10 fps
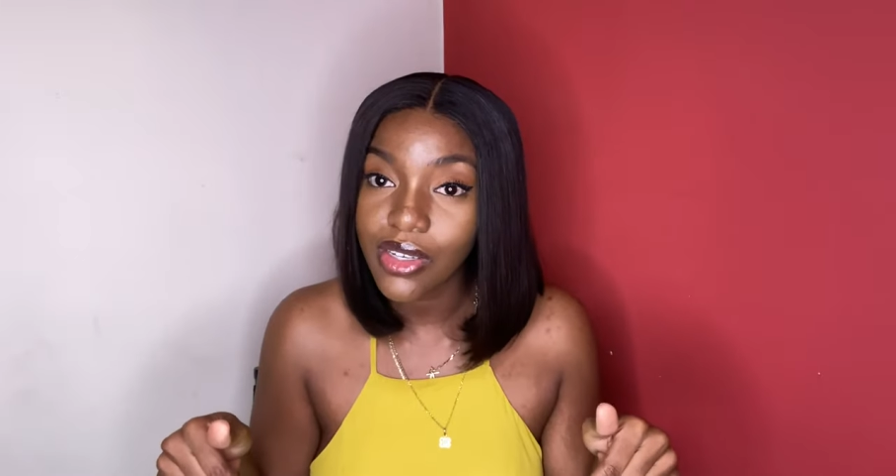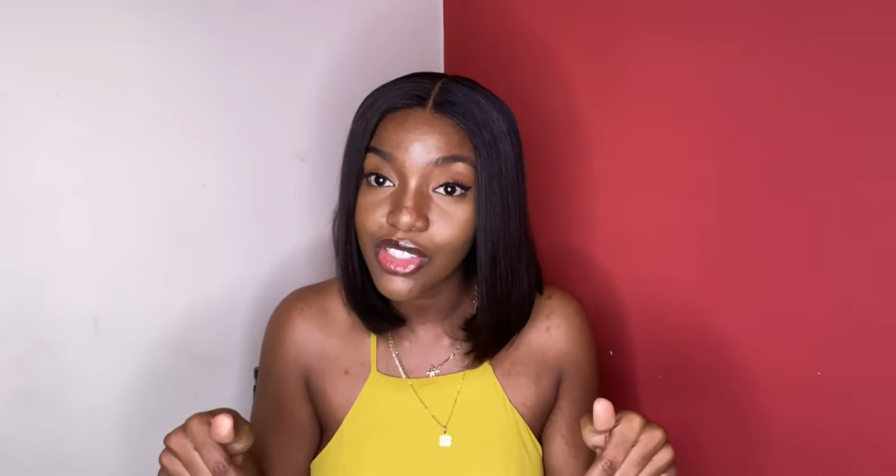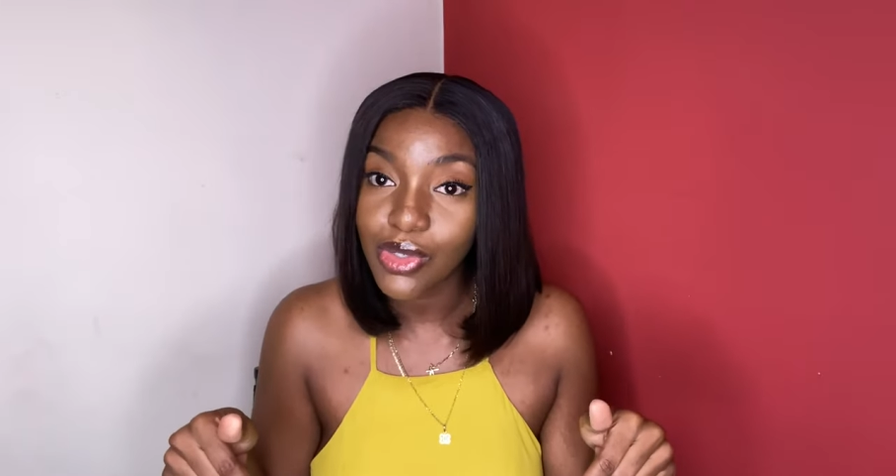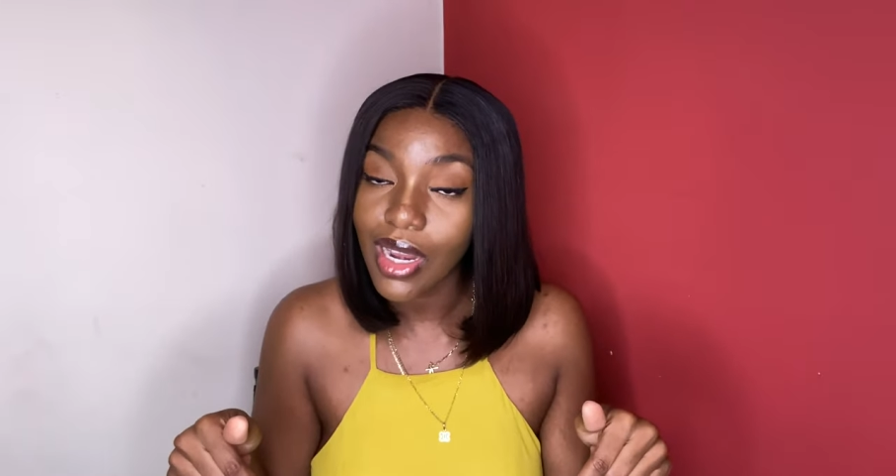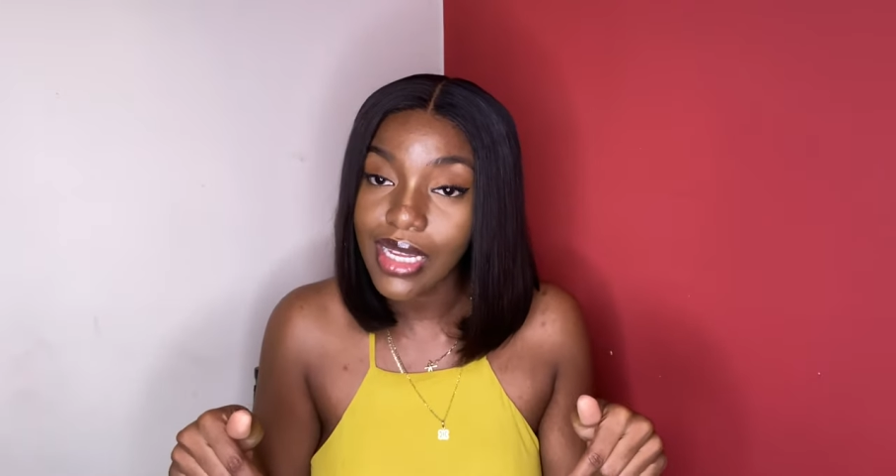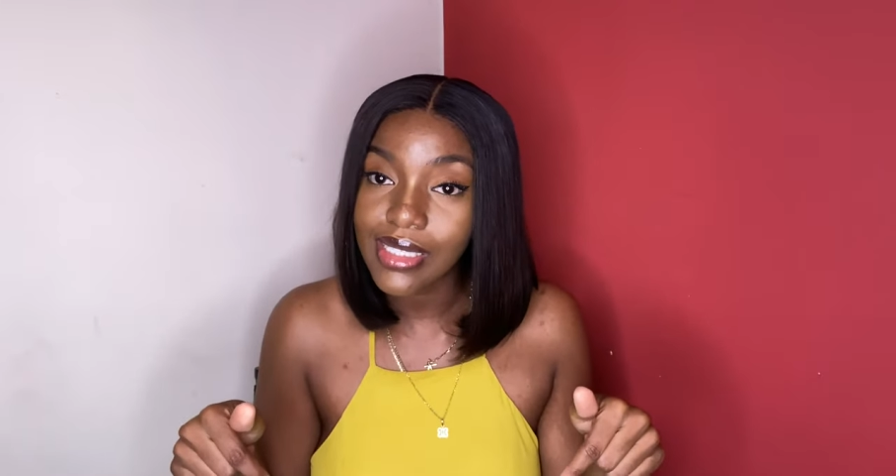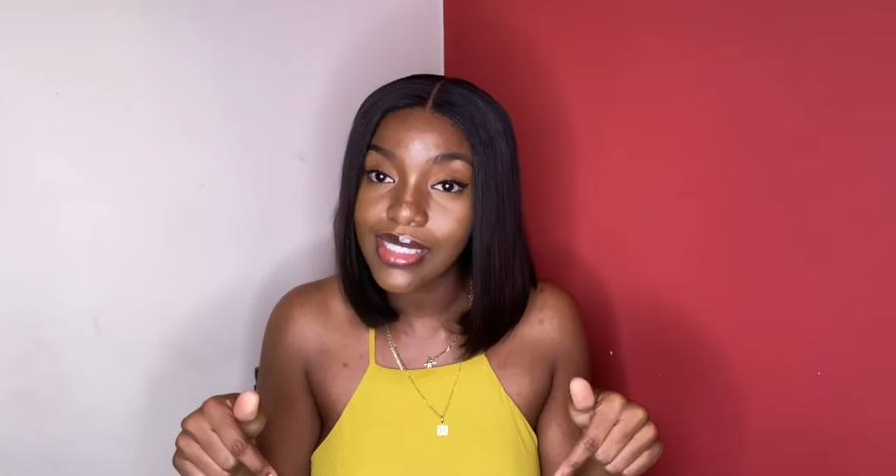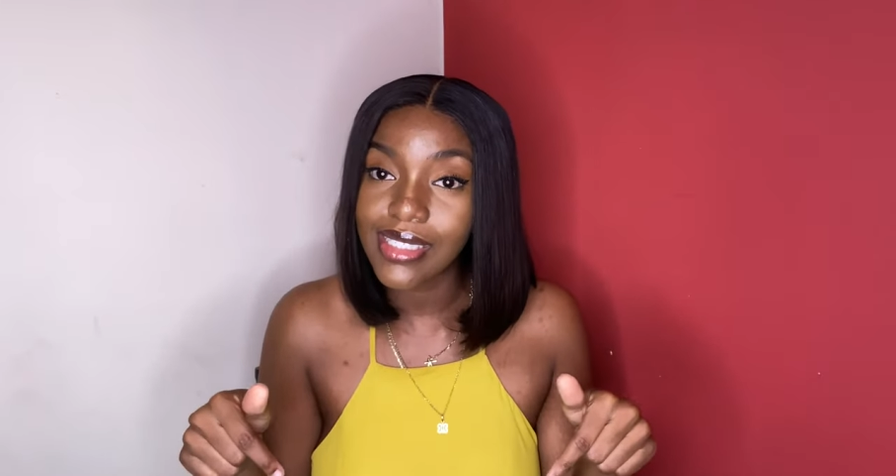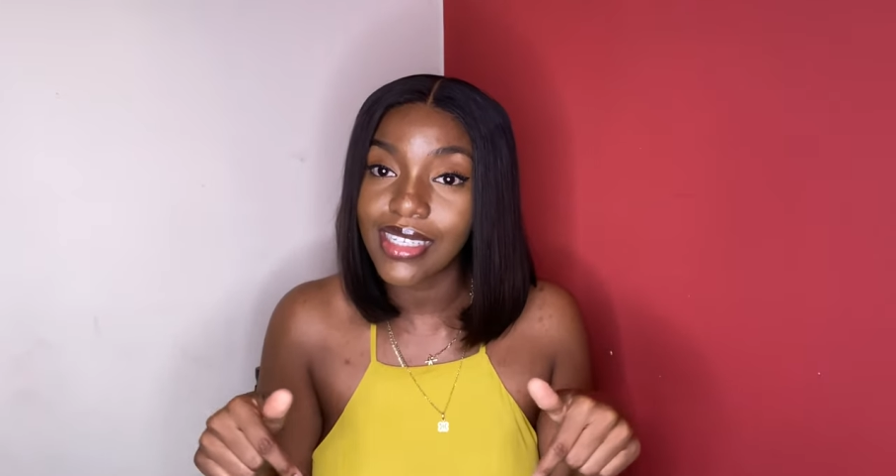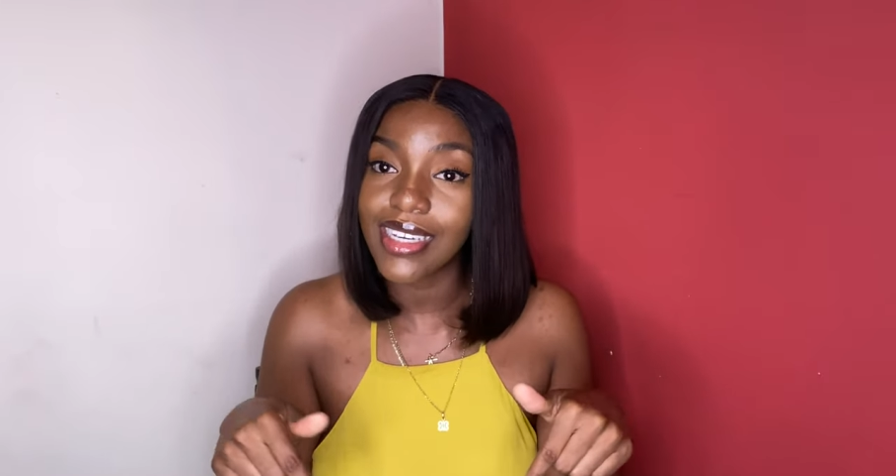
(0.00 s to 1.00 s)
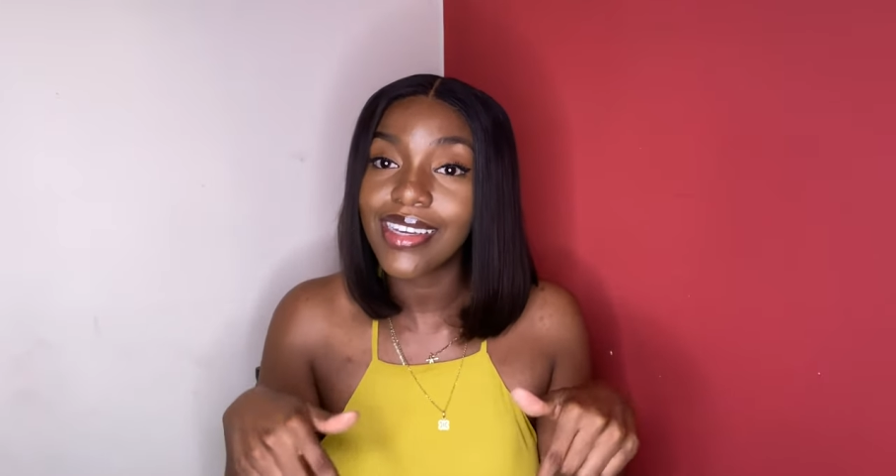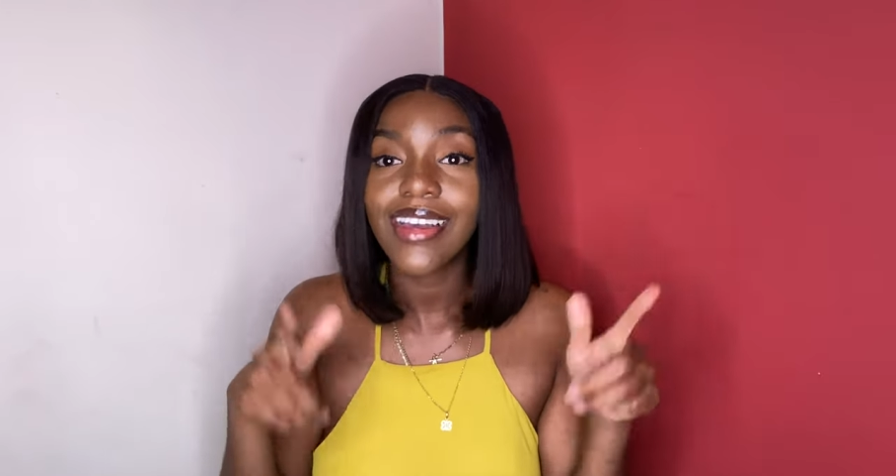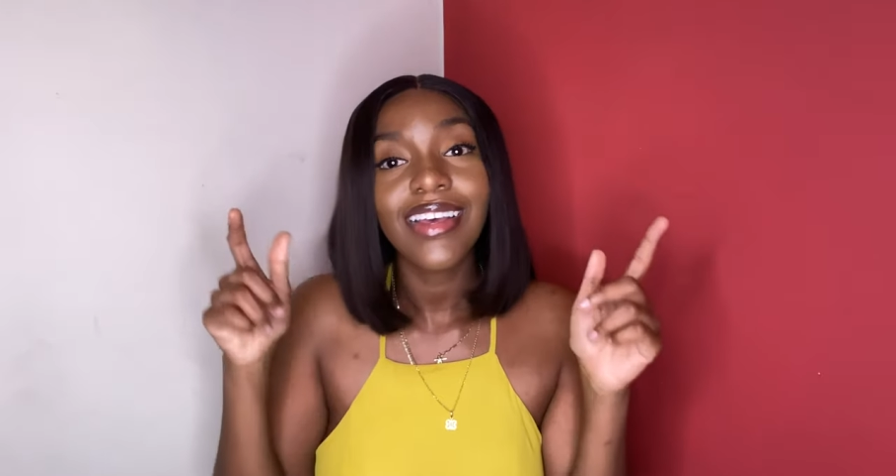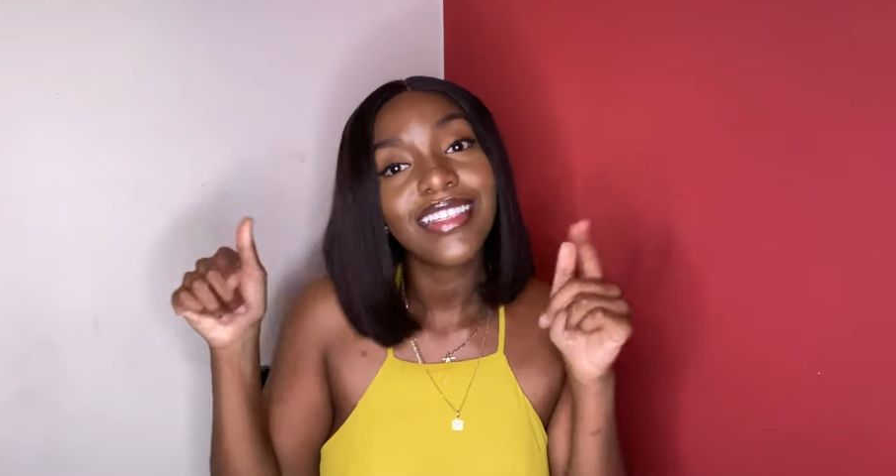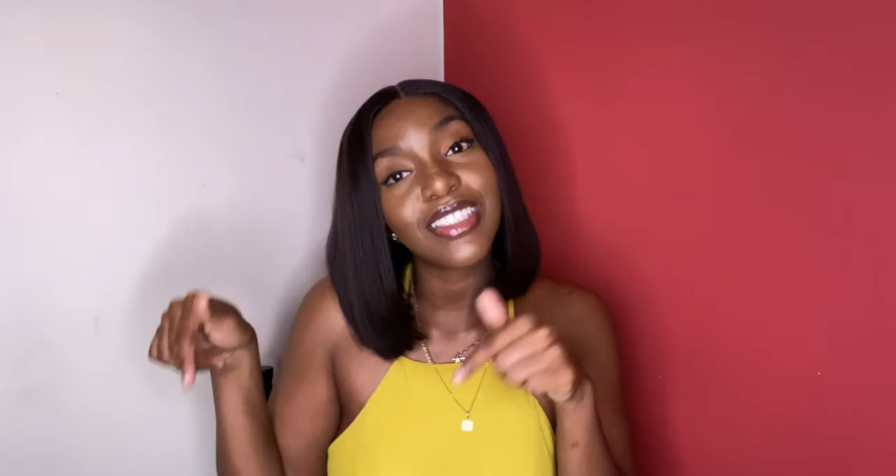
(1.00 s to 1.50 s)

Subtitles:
else you'd like to see.